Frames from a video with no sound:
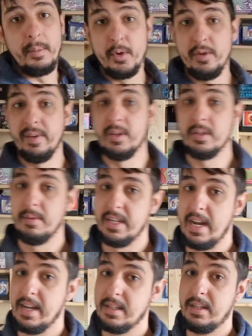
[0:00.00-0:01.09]
move it onto my
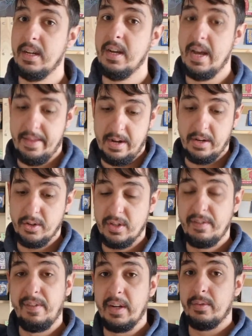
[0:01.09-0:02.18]
desk, and then I can just
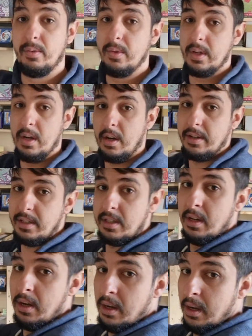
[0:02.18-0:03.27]
flick through the cards
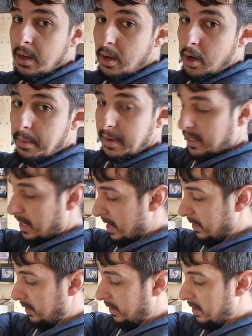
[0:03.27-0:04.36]
on my
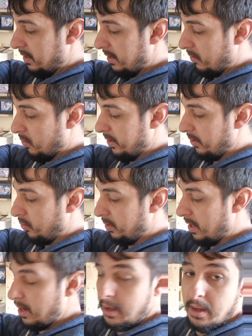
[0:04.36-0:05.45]
desk. They're all in
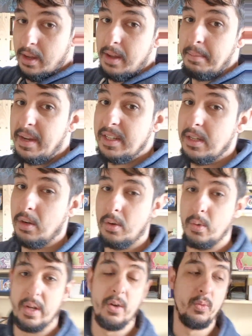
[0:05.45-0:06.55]
order. Makes it a lot
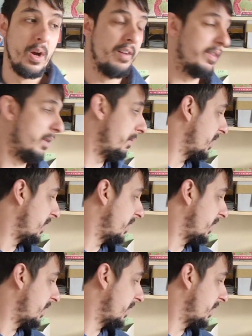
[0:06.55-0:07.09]
quicker rather than me